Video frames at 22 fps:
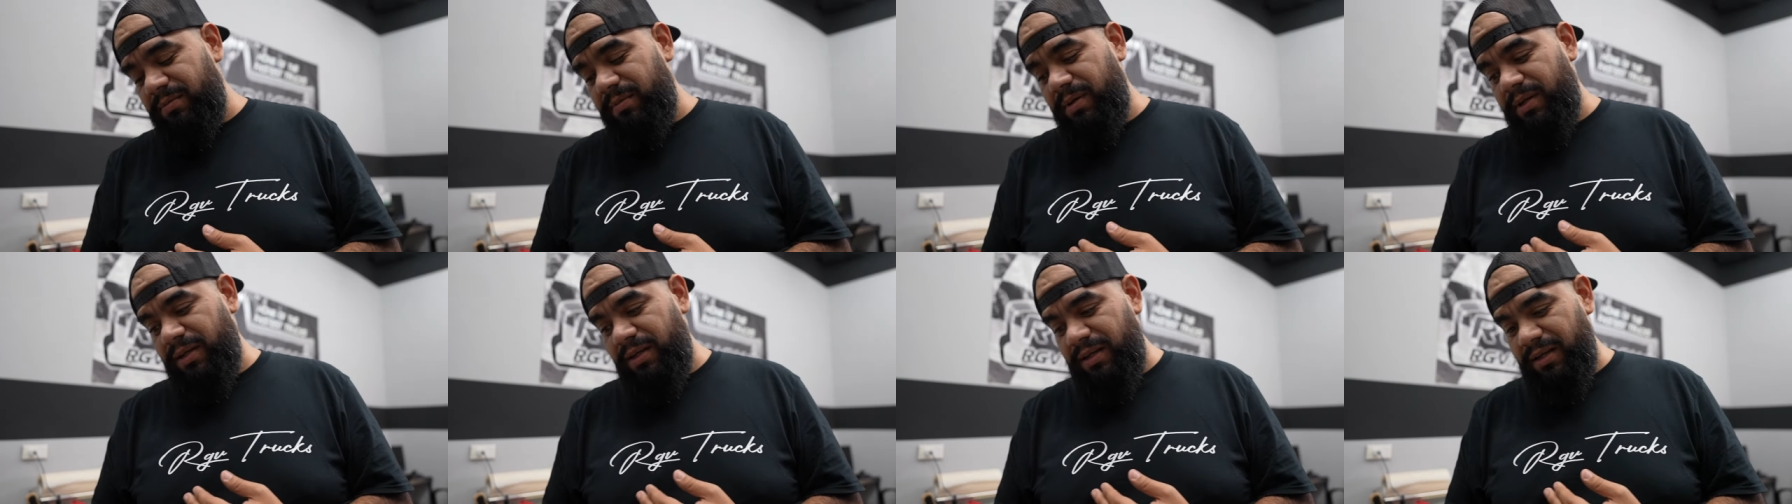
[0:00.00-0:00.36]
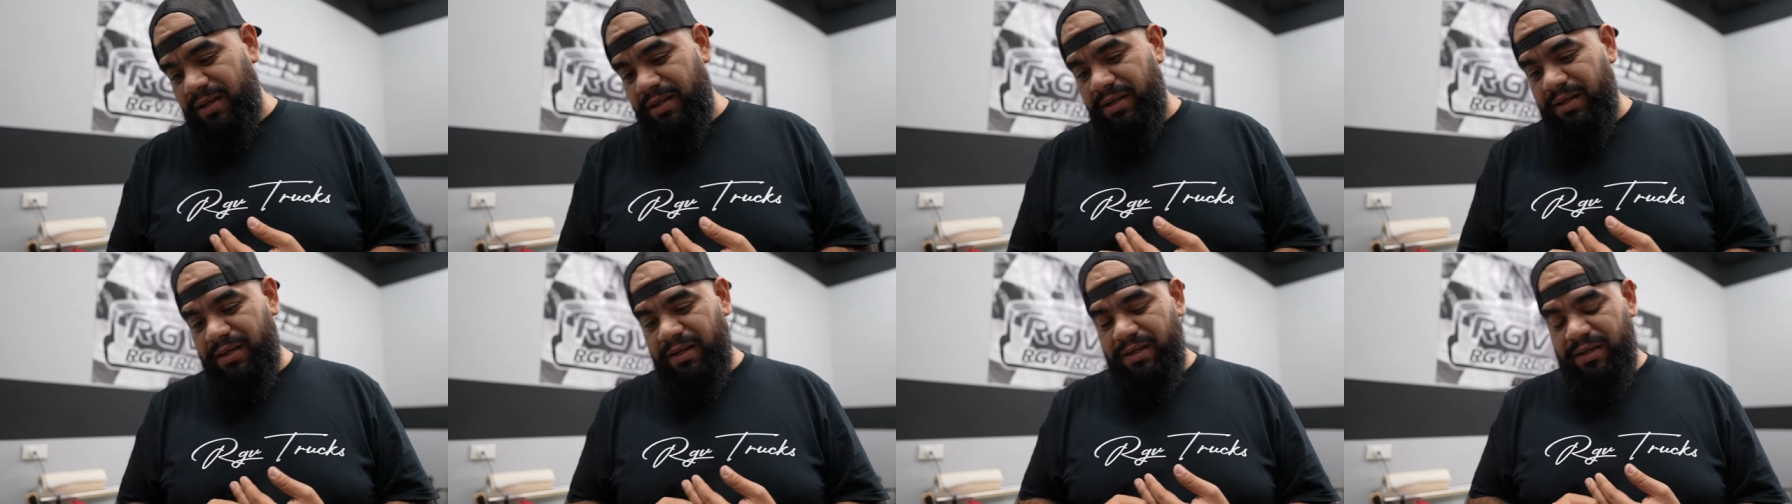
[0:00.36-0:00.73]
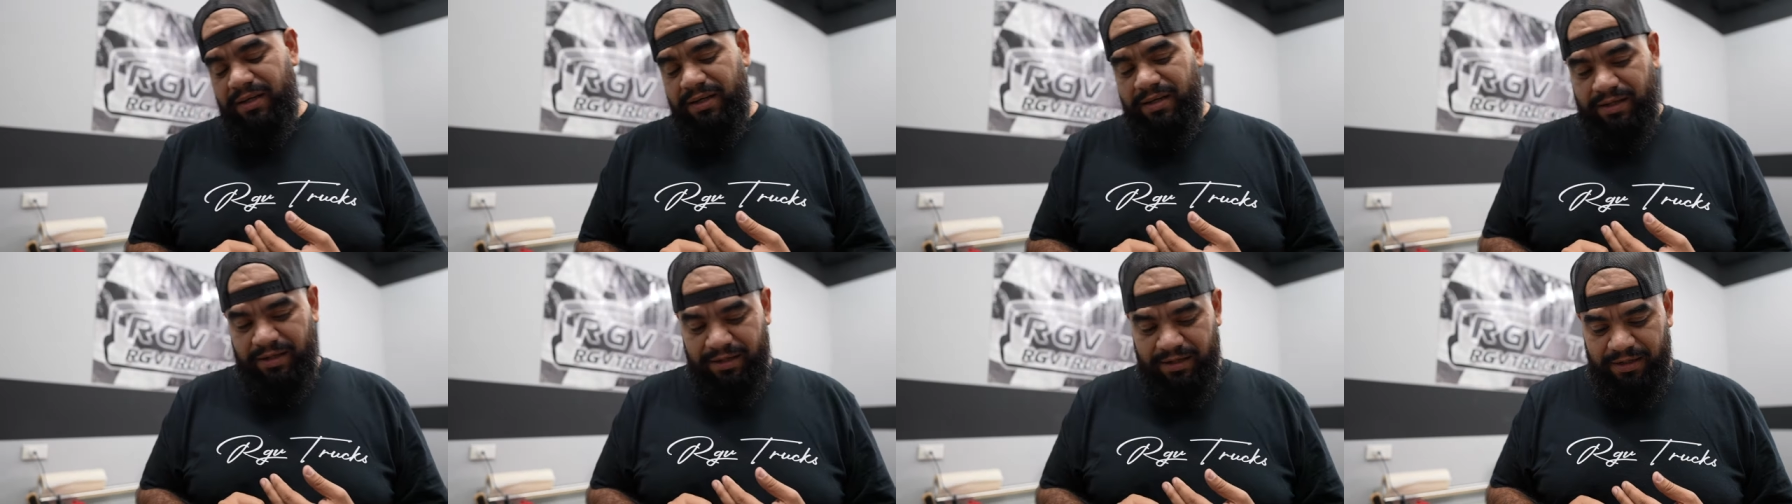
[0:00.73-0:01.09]
man.
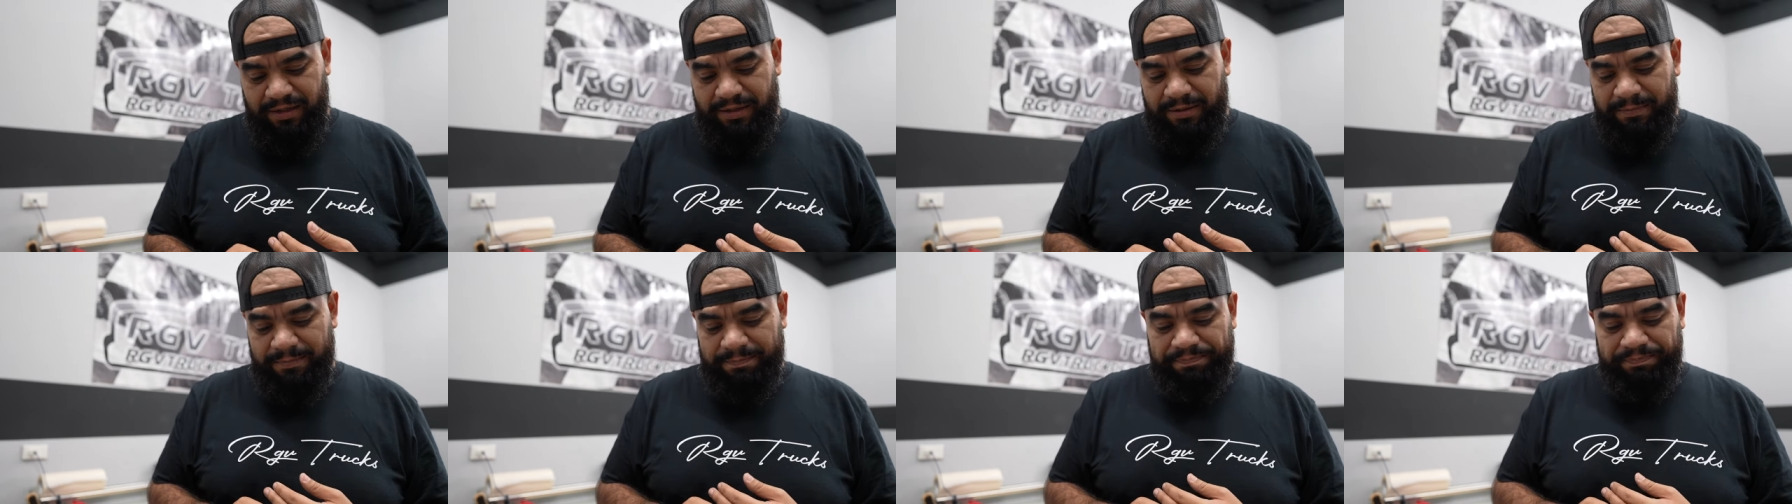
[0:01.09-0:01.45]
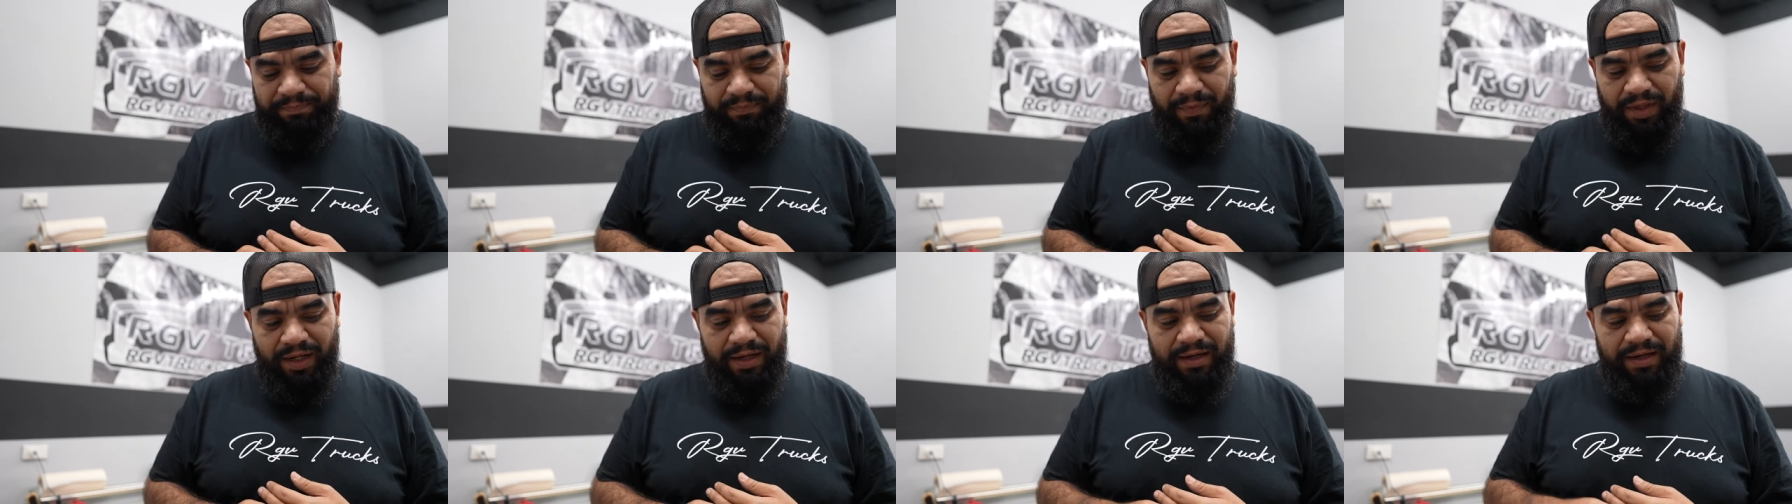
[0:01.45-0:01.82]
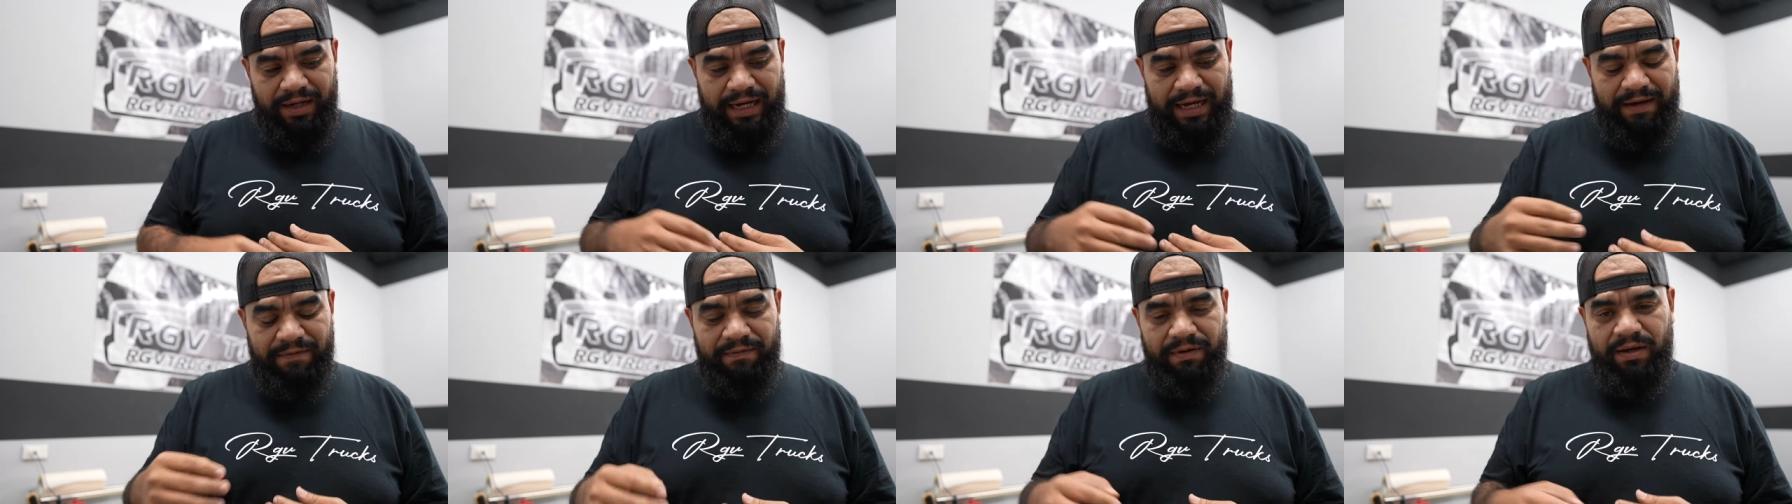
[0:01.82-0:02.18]

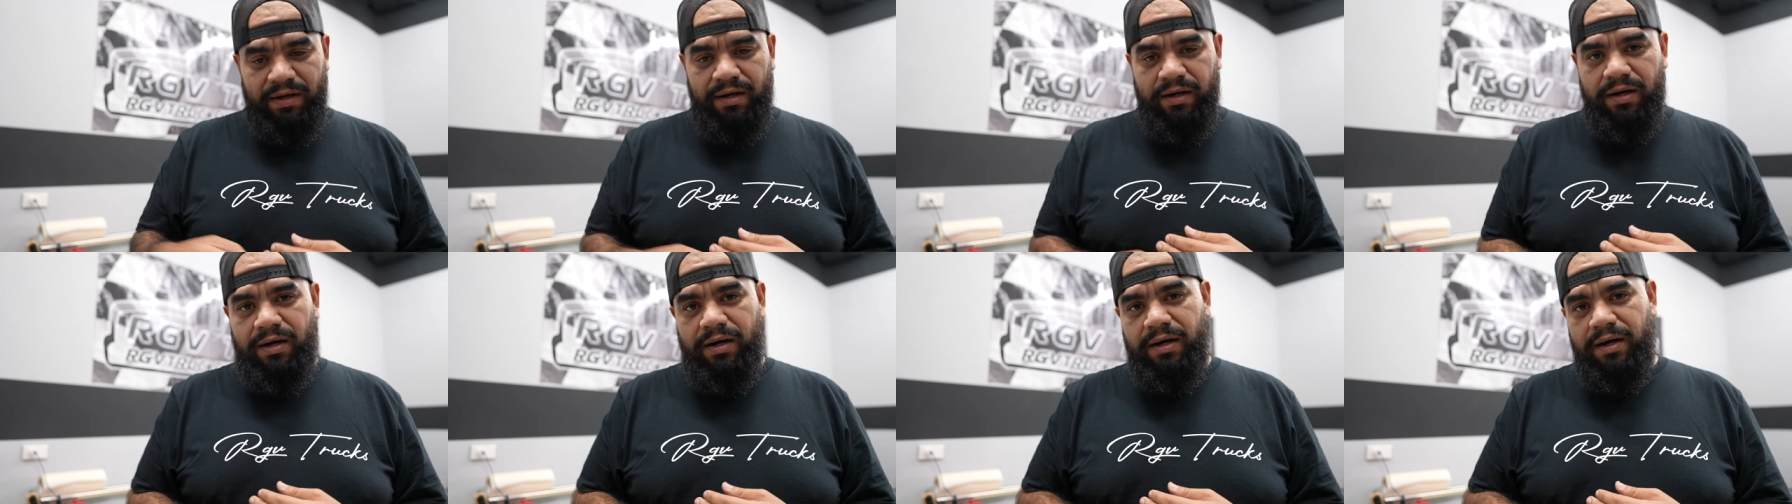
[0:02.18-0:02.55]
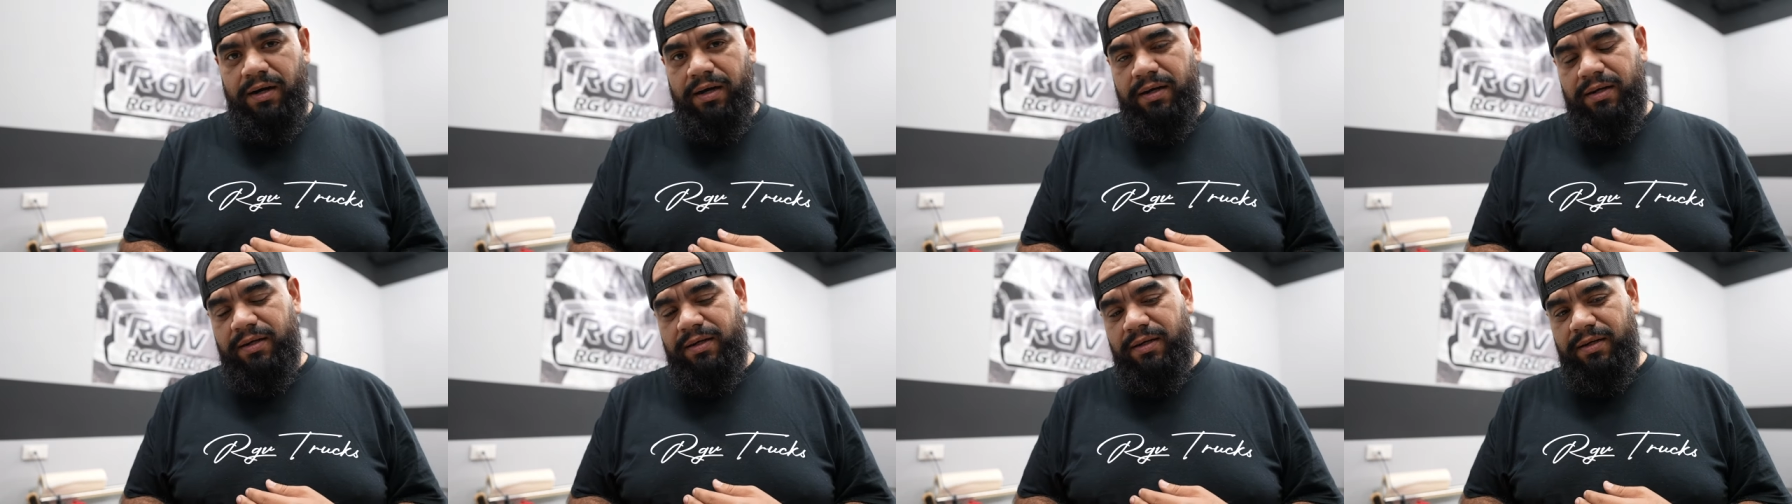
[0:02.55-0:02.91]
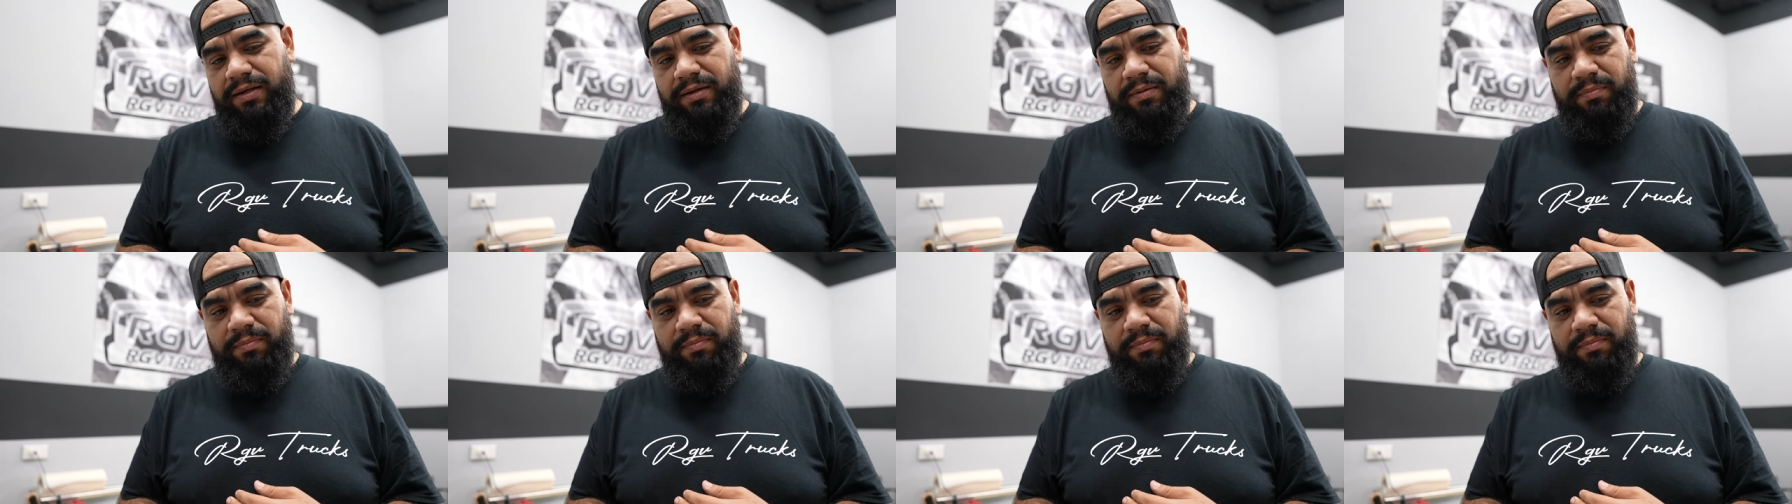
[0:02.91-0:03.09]
I haven't gone,